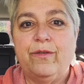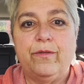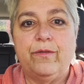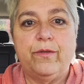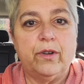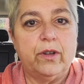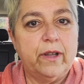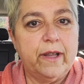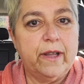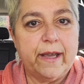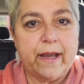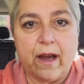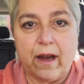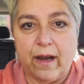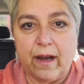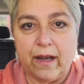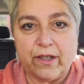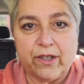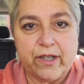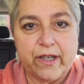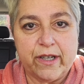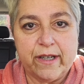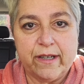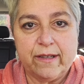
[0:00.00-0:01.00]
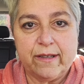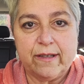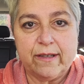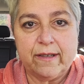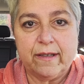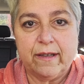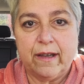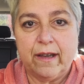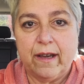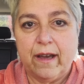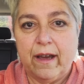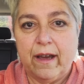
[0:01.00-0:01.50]
fully
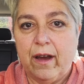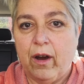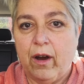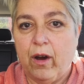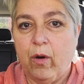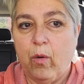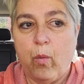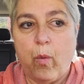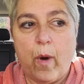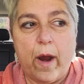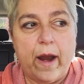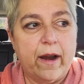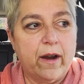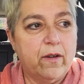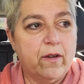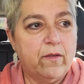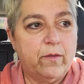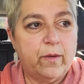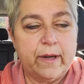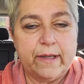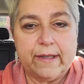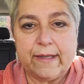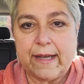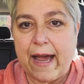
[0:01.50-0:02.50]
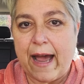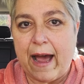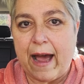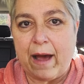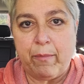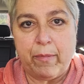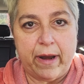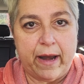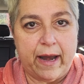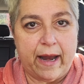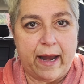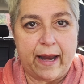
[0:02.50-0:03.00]
conscious, aware of what's
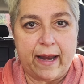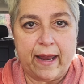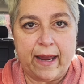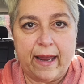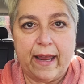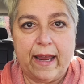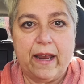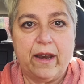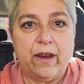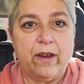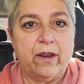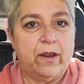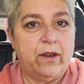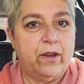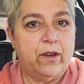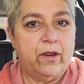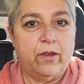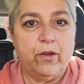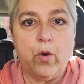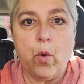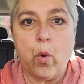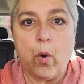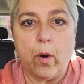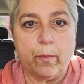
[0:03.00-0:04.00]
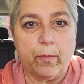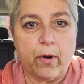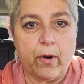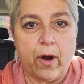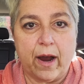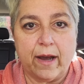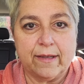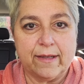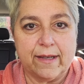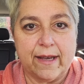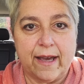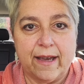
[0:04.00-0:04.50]
happening in your
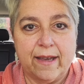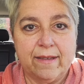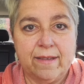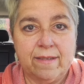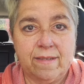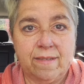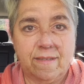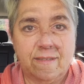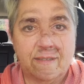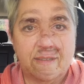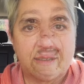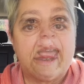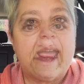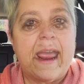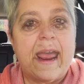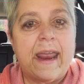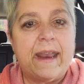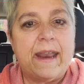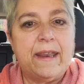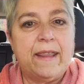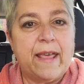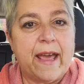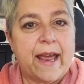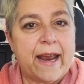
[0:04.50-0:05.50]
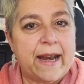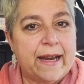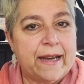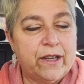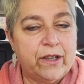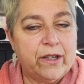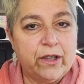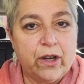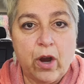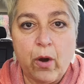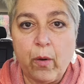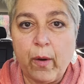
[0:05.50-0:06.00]
process, and
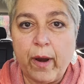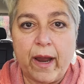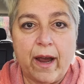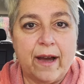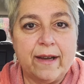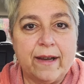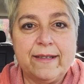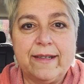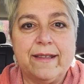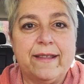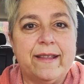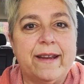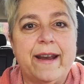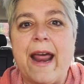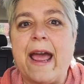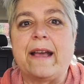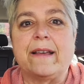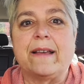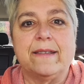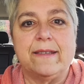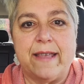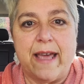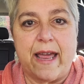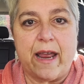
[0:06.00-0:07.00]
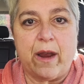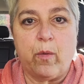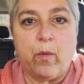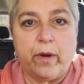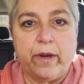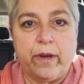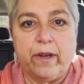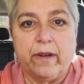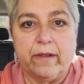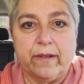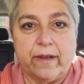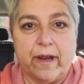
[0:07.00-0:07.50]
then going on to the next thing
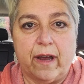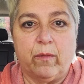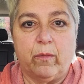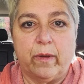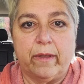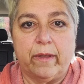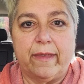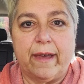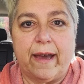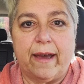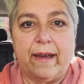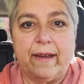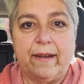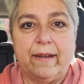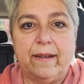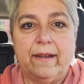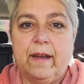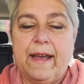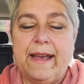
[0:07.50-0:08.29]
when you're done with that.